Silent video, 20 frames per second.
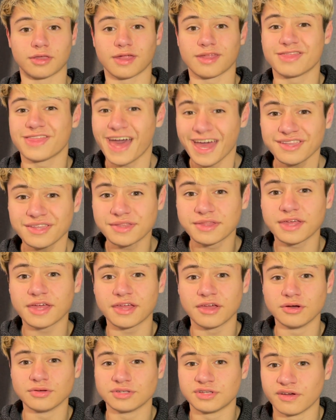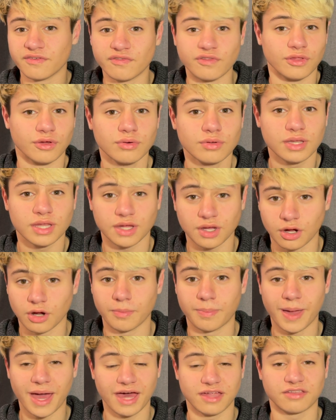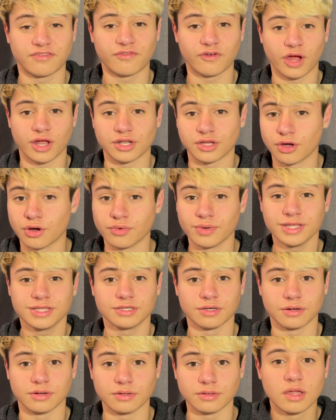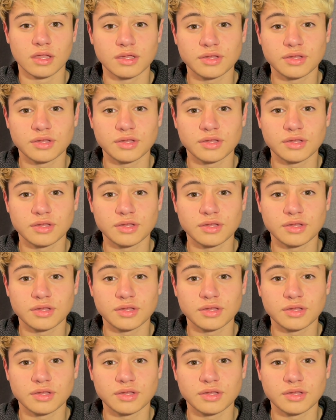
and that's the guilt of losing her past friend Koito.